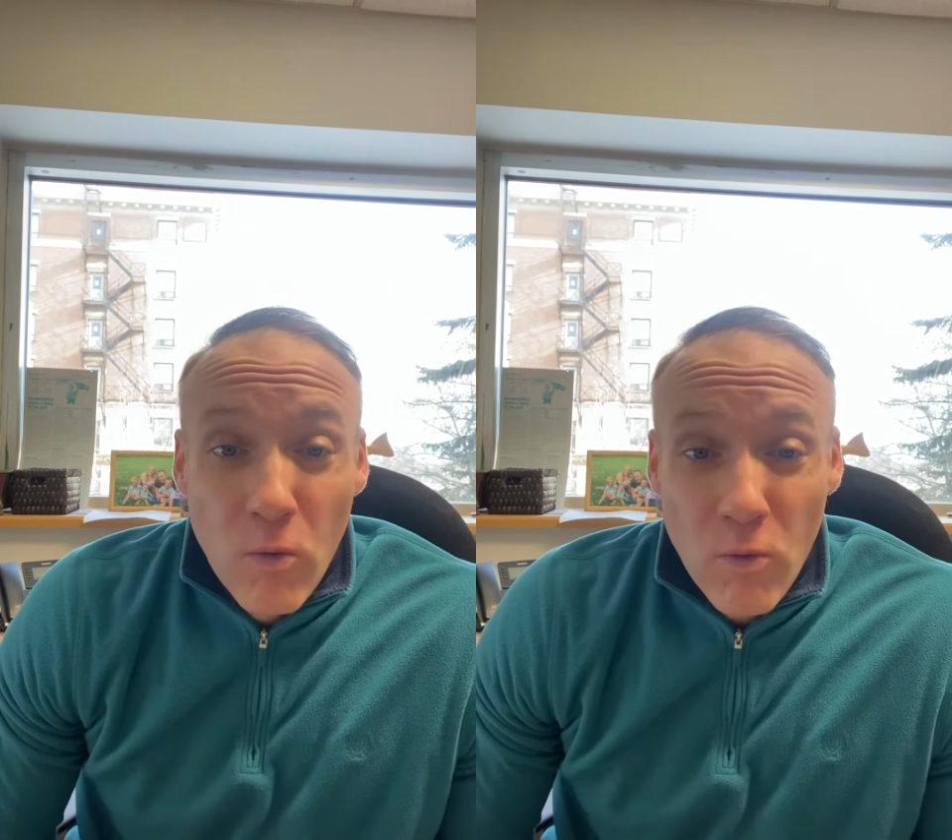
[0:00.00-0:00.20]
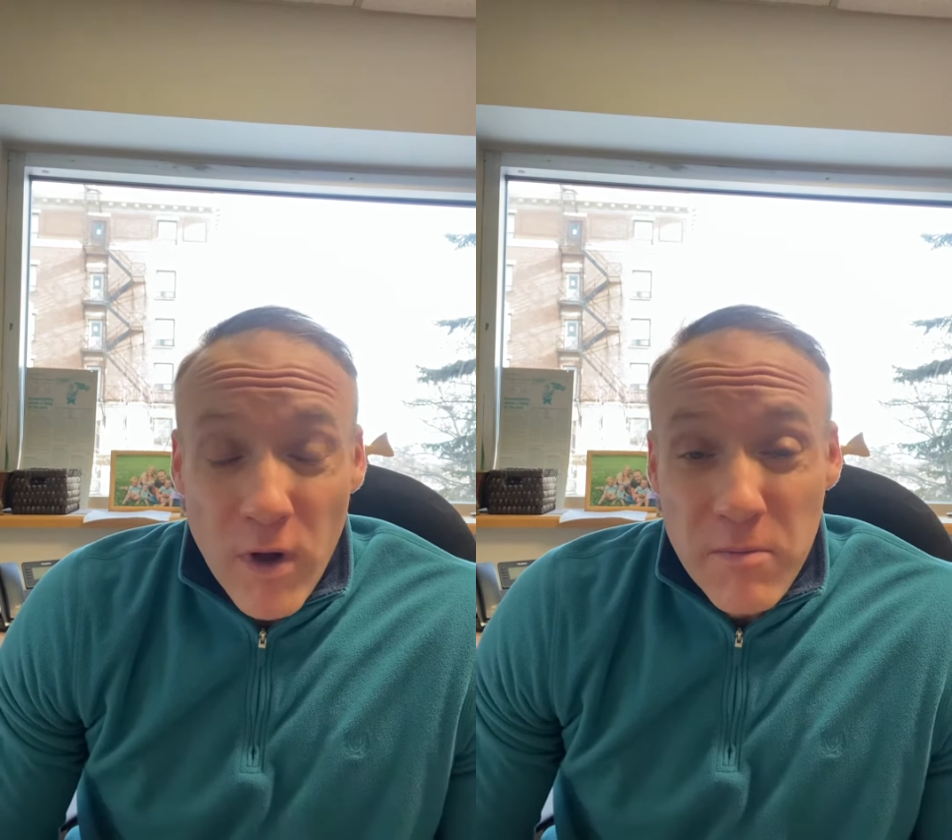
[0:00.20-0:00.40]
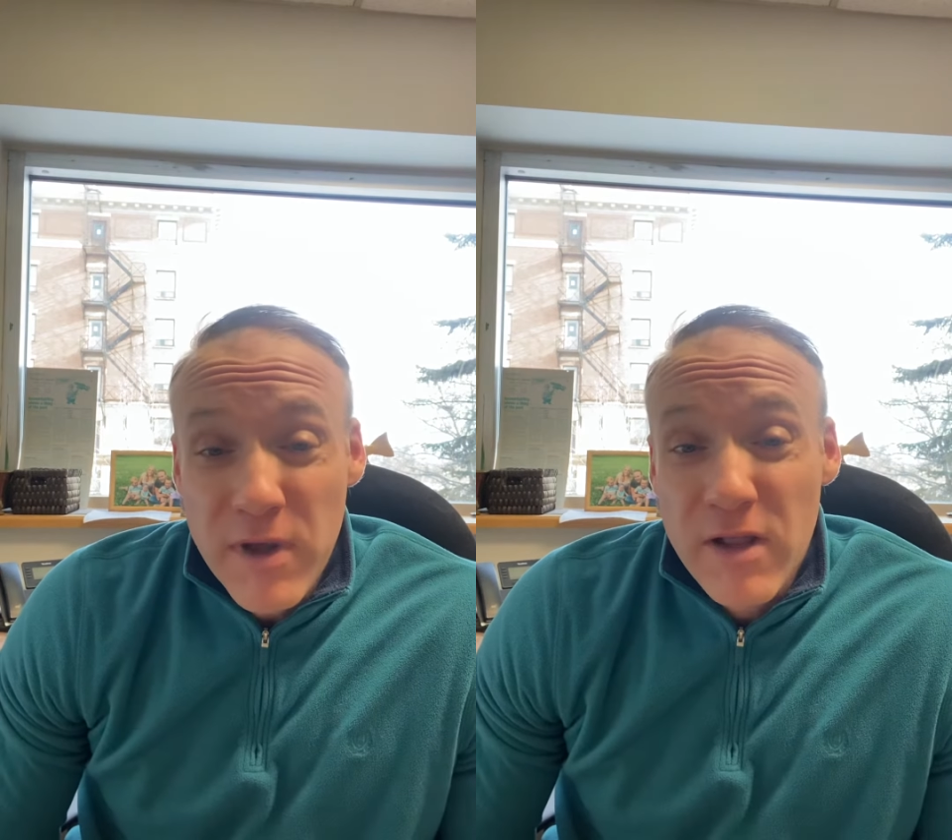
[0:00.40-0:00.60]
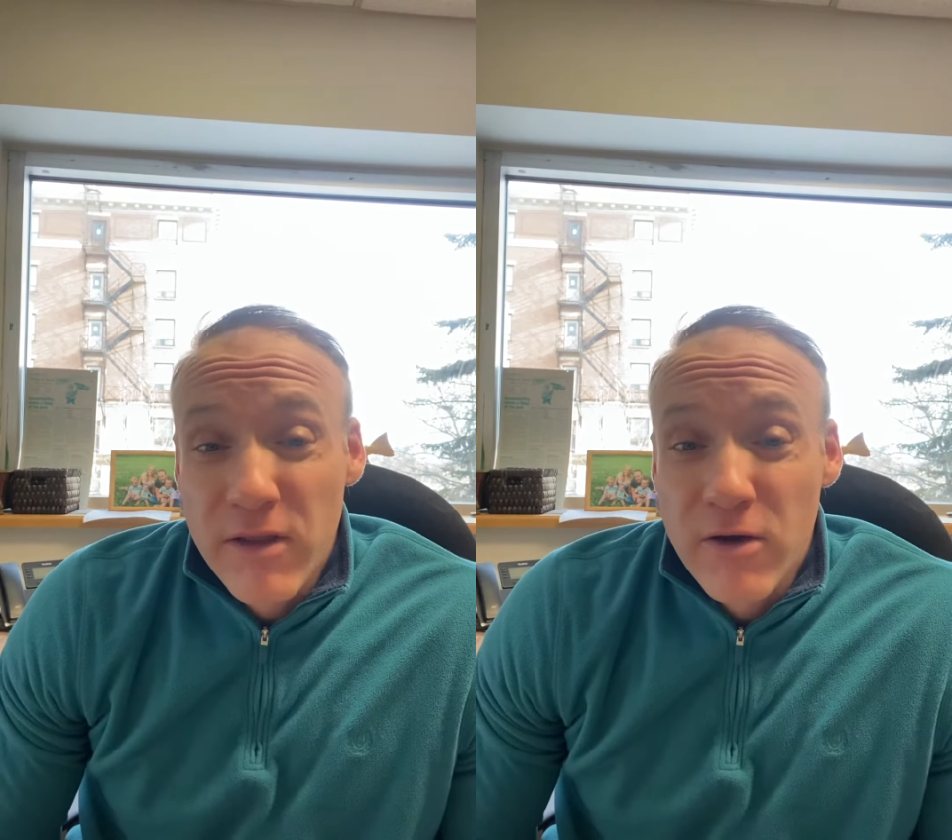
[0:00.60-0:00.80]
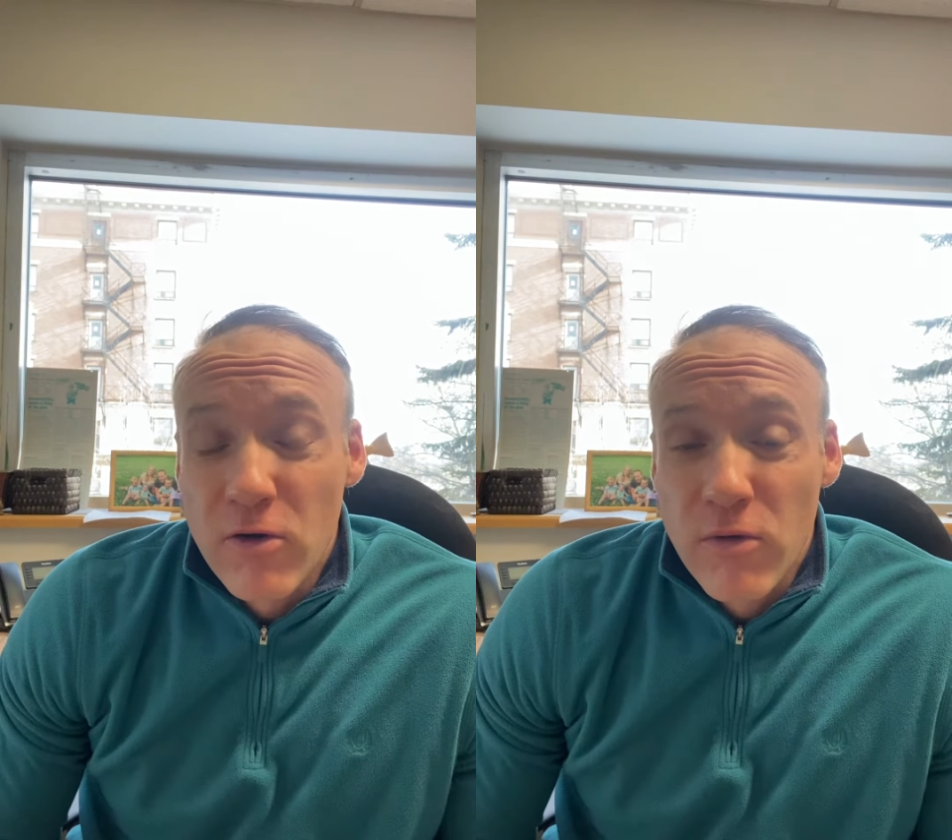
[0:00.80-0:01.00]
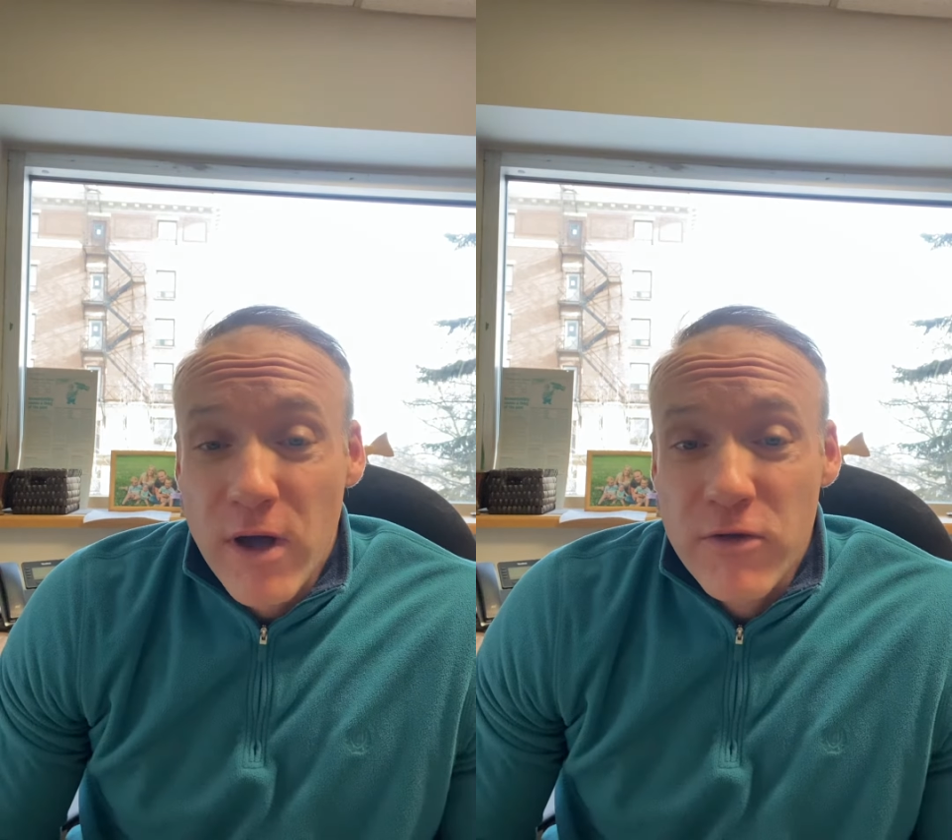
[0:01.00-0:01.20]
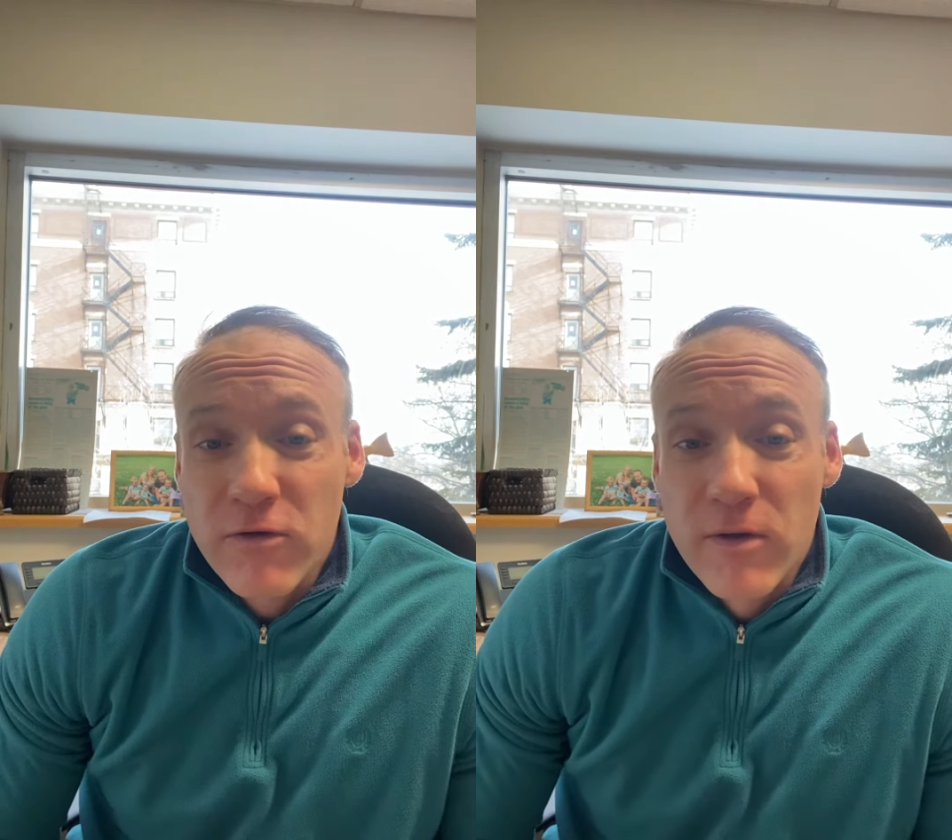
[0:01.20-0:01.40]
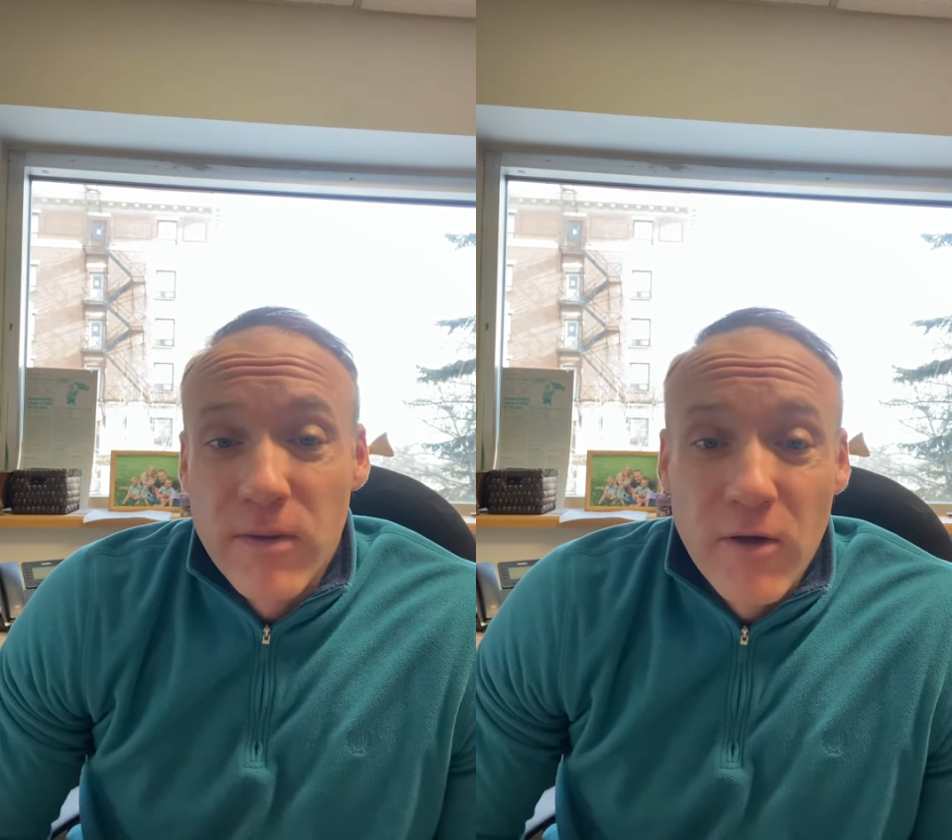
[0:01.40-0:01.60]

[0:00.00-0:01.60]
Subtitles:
One big legal question